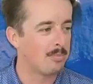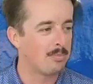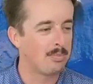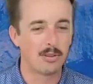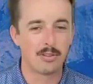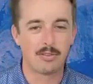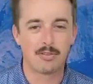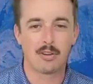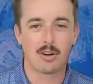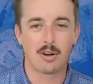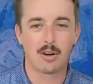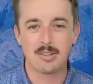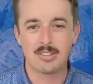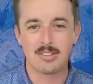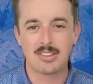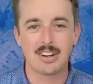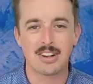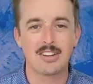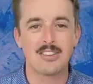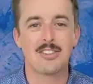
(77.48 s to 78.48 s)
before we
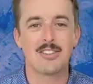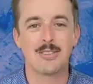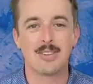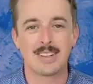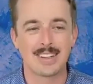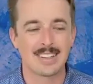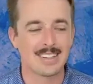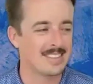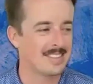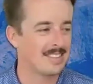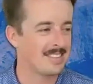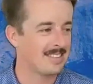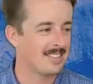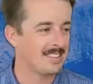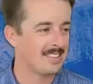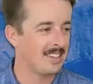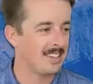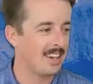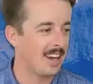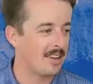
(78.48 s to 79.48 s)
started shooting this,
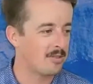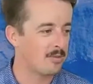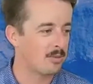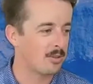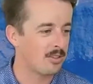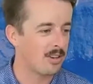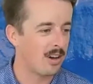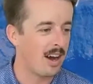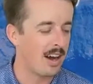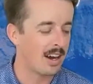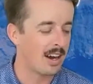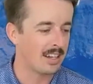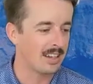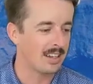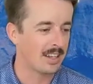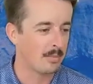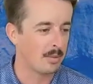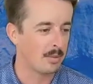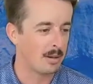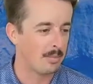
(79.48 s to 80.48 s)
you guys were talking a
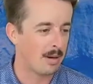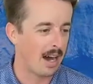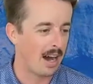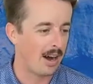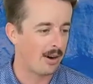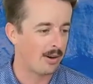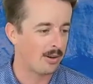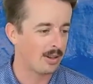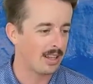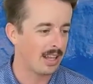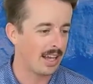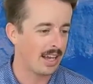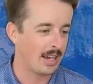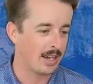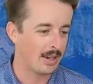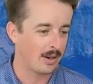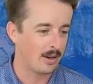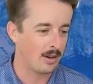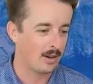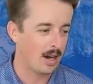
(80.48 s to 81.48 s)
little bit about like
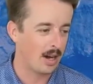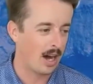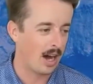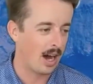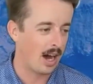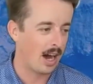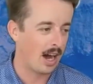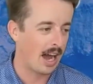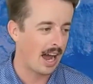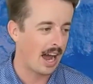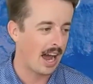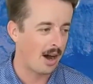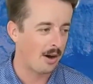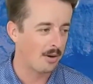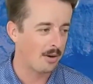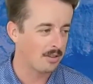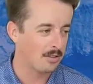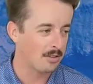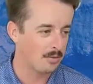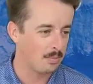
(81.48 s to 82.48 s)
uh, how
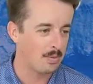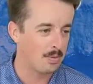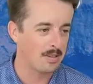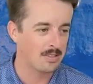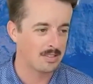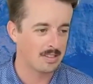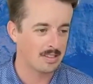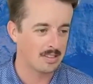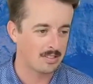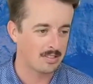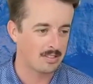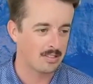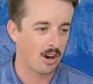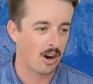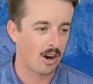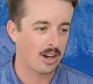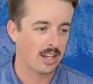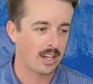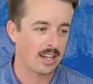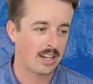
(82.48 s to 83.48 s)
this business
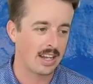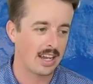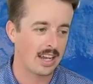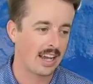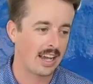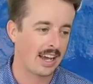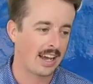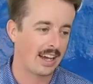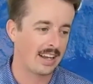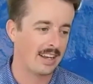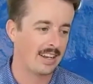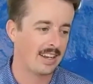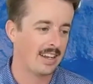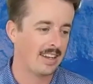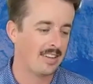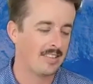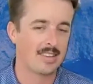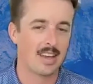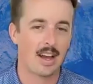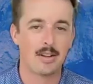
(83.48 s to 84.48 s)
started. And
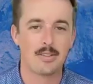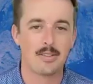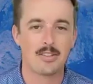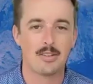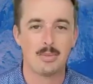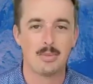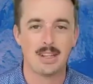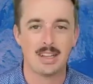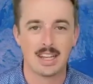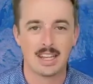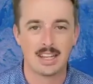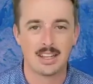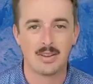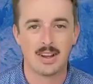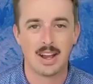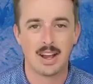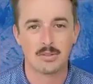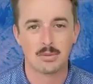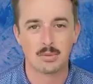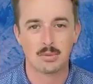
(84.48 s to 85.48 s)
it sounds to me like you
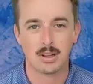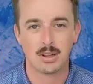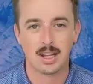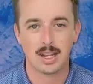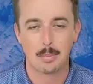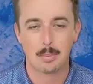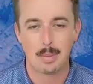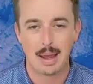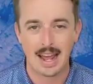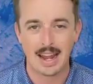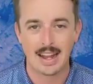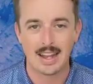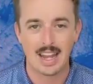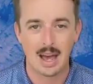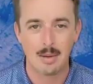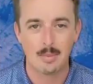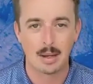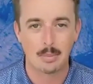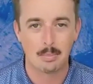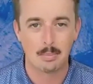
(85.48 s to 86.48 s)
guys were like a
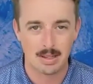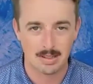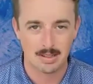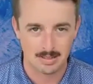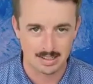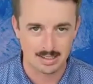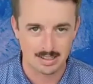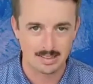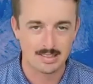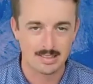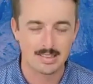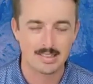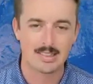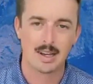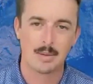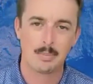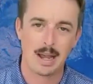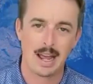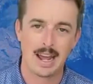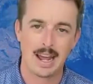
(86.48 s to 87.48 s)
pandemic business,
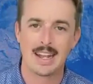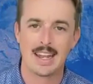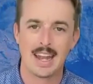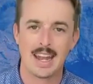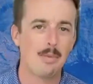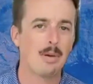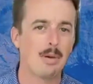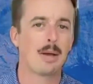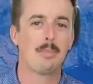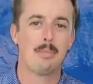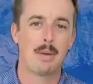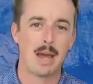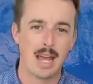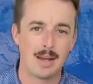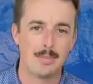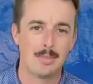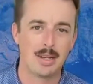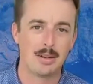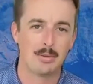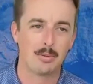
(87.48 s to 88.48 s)
a pandemic
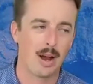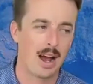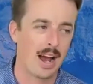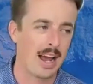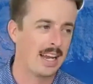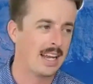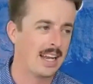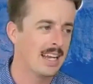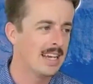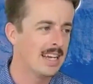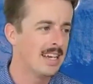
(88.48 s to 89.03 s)
baby, right?